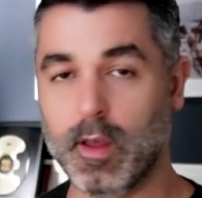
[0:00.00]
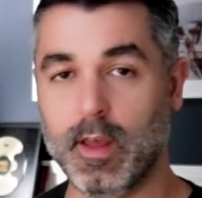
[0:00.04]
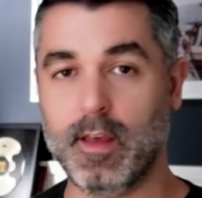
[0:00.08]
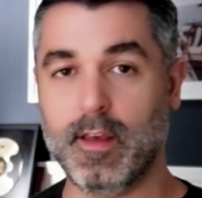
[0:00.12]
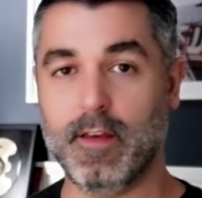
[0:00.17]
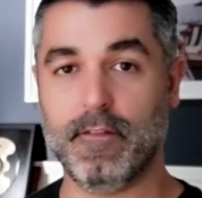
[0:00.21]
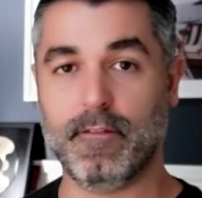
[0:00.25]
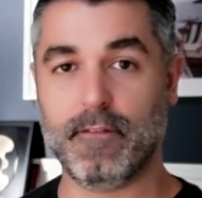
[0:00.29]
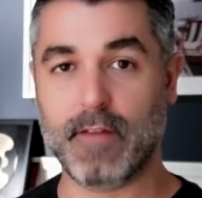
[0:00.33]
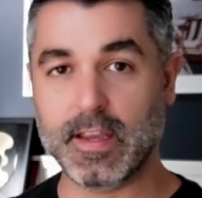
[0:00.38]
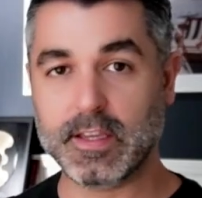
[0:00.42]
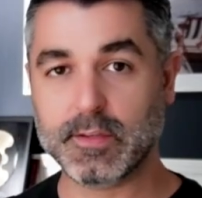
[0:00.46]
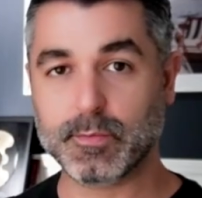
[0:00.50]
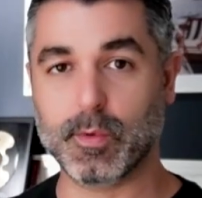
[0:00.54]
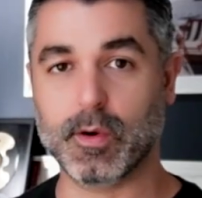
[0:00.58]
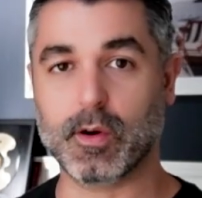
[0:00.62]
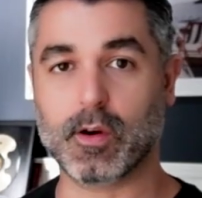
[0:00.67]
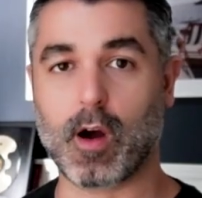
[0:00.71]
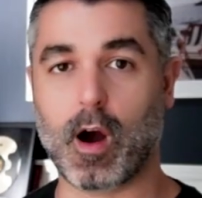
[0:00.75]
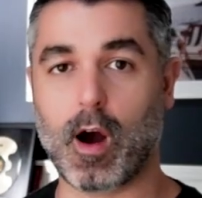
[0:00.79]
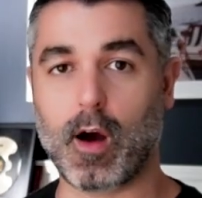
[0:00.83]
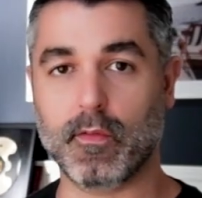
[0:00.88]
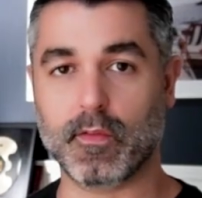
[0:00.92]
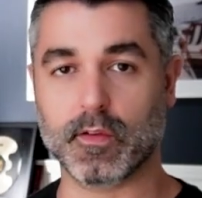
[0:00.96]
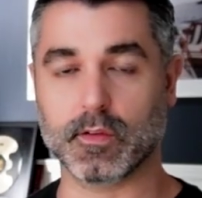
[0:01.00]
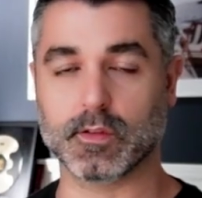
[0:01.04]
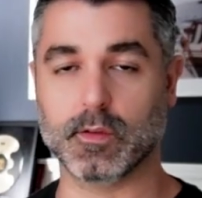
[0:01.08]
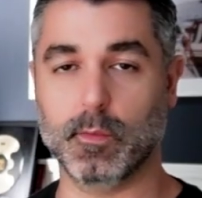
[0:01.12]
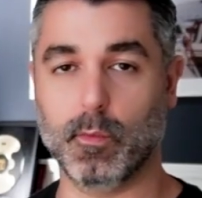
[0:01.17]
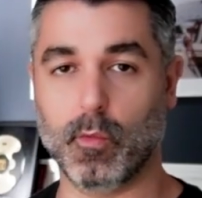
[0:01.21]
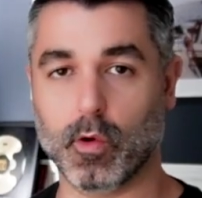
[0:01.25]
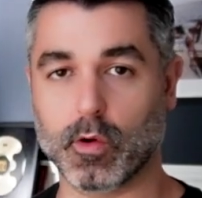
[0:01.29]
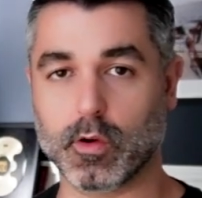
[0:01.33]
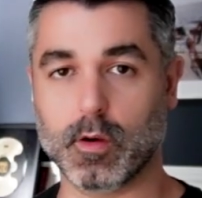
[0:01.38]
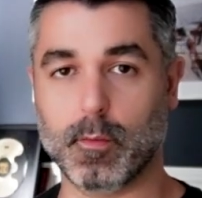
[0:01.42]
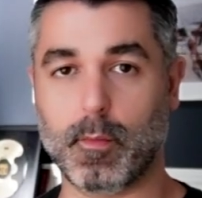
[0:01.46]
Facebook offers a
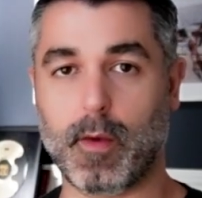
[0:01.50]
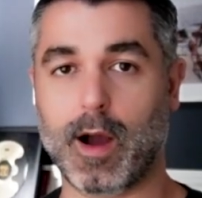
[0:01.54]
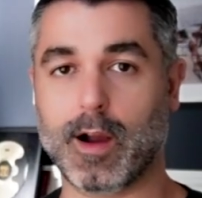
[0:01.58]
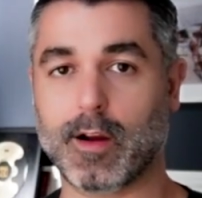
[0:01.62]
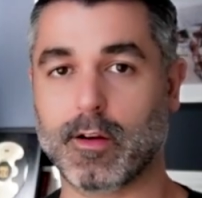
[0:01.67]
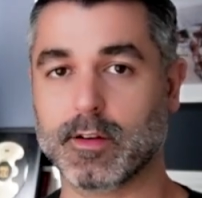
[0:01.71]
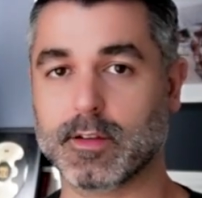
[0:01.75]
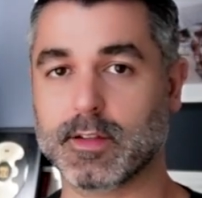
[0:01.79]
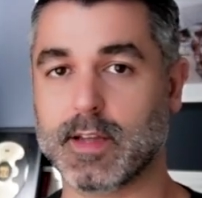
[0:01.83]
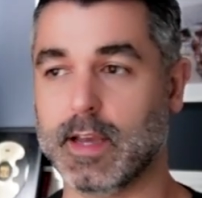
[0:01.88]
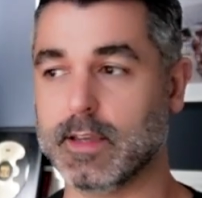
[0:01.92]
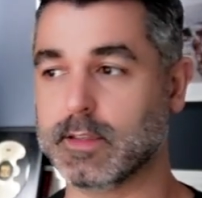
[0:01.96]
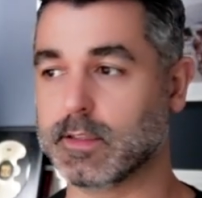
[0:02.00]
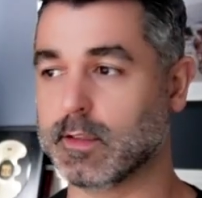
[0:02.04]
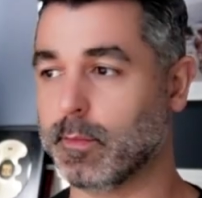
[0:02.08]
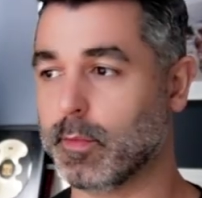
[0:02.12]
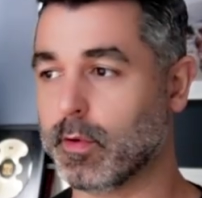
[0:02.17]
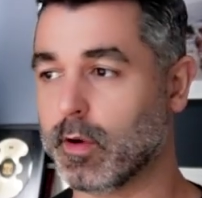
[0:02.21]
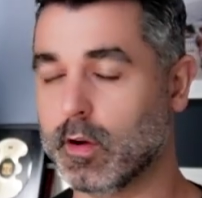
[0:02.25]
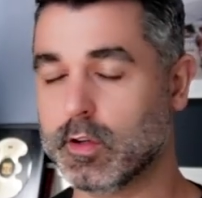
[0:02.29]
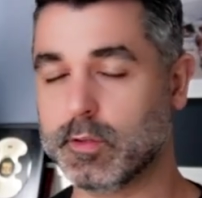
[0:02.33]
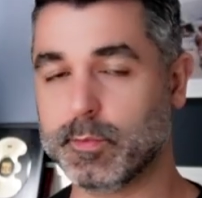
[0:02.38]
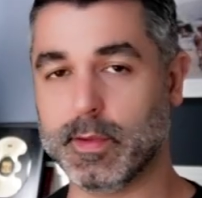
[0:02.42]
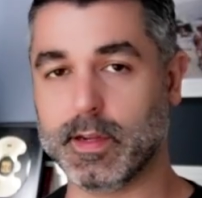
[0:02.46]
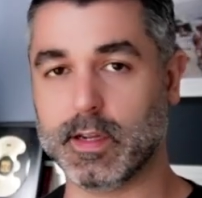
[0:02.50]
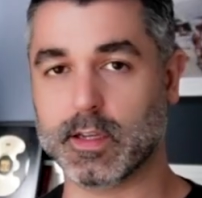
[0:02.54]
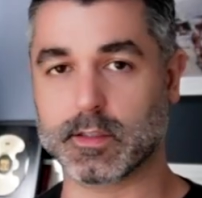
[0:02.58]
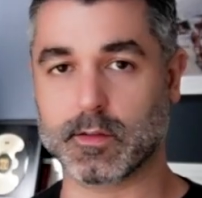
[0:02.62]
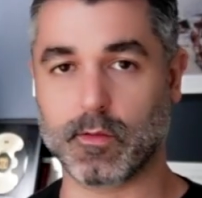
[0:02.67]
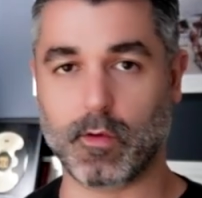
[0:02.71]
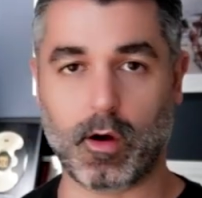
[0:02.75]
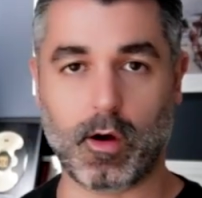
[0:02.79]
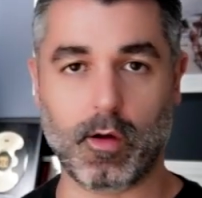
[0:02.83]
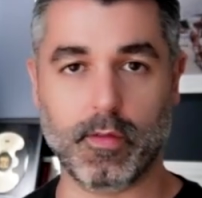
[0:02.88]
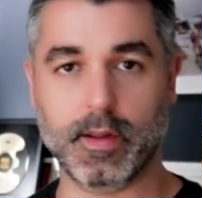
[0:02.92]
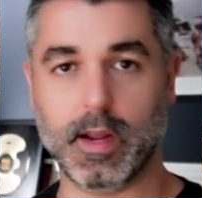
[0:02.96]
more democratized approach because of
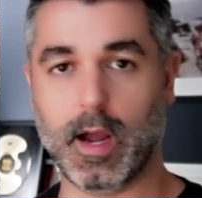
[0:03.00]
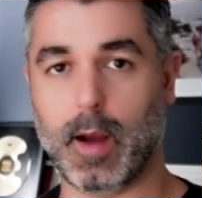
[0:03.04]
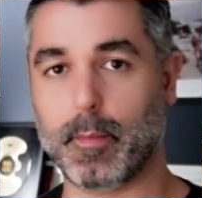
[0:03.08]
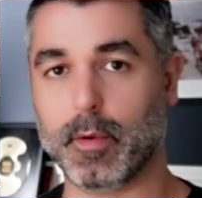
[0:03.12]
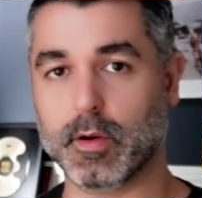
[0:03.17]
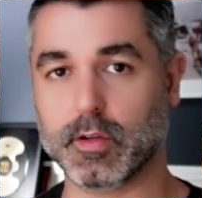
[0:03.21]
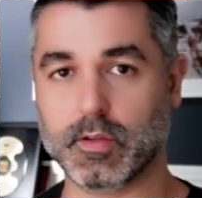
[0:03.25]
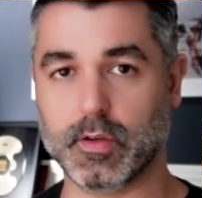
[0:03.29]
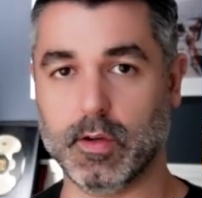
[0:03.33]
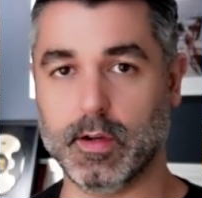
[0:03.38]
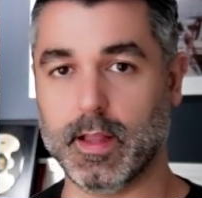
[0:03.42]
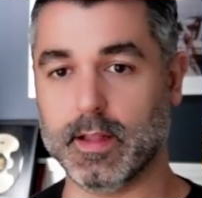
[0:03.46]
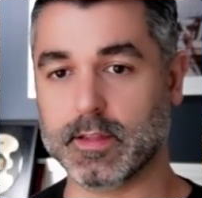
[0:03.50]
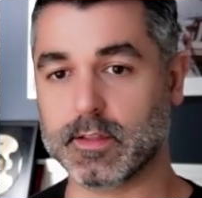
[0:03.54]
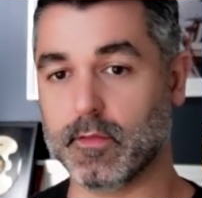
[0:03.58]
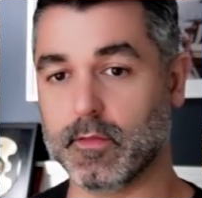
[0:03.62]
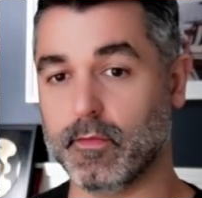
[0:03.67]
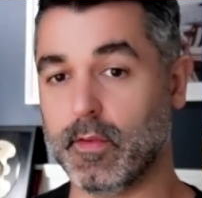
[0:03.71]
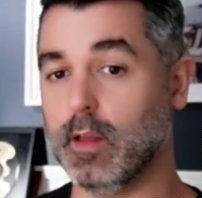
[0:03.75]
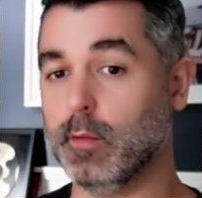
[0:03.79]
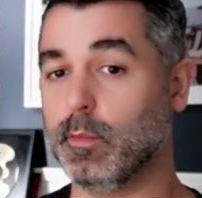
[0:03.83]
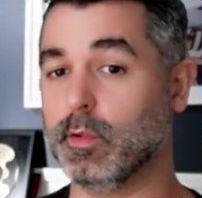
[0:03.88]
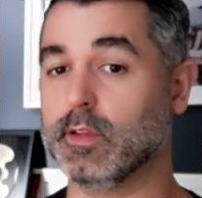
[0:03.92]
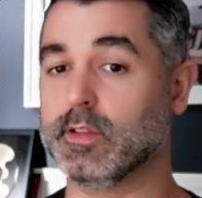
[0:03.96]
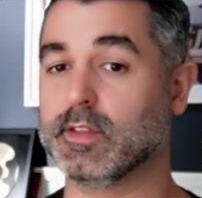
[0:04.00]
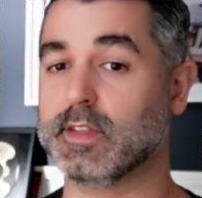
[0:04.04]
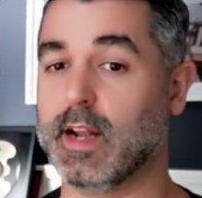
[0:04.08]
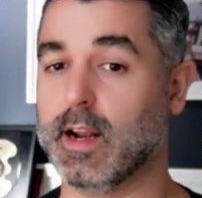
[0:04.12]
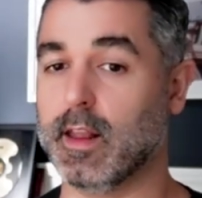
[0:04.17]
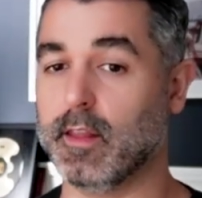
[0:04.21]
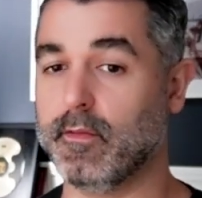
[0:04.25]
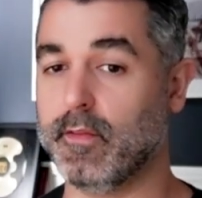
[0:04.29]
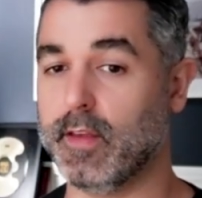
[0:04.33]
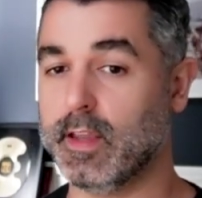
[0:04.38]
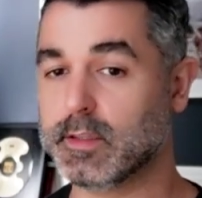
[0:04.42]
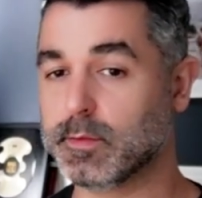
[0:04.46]
all the opportunity that's available inside
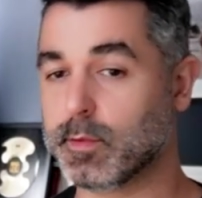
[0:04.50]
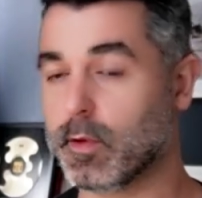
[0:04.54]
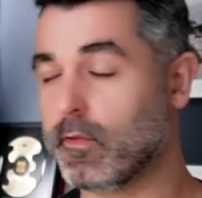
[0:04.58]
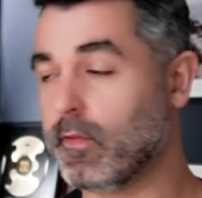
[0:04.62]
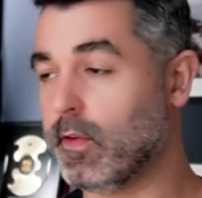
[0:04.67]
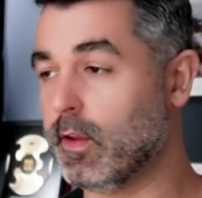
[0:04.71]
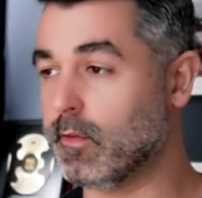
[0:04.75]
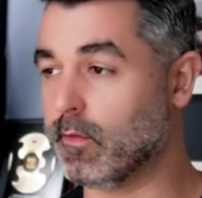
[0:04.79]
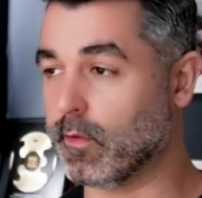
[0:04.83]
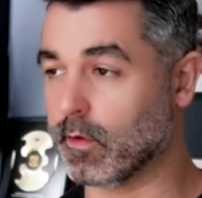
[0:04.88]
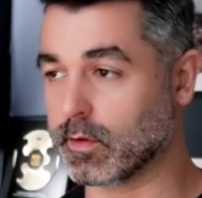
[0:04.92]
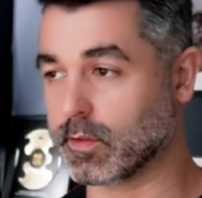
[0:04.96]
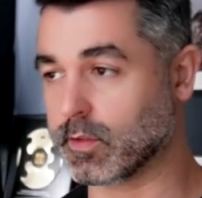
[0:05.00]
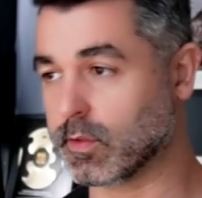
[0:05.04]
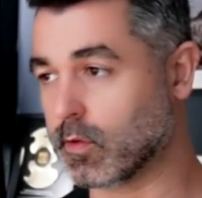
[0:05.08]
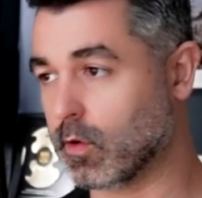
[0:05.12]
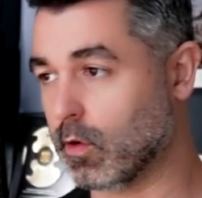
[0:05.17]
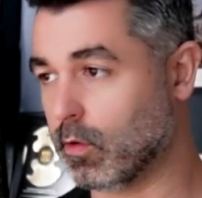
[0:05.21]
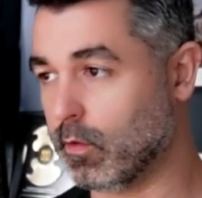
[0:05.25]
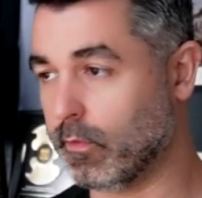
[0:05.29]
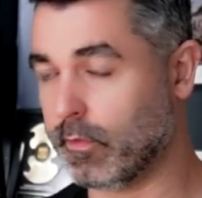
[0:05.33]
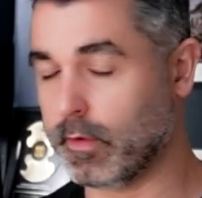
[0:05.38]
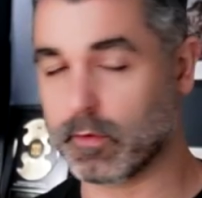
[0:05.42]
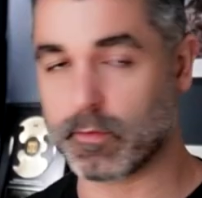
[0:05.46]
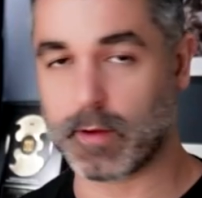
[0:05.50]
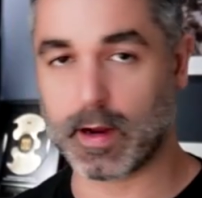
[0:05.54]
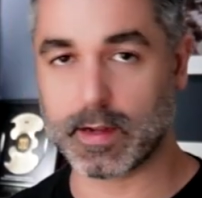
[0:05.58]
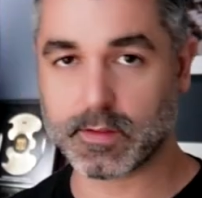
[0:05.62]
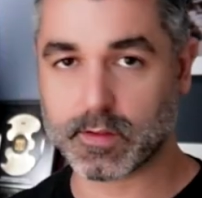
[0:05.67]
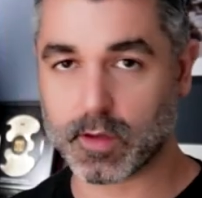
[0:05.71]
of the Facebook feed versus Google feed, right?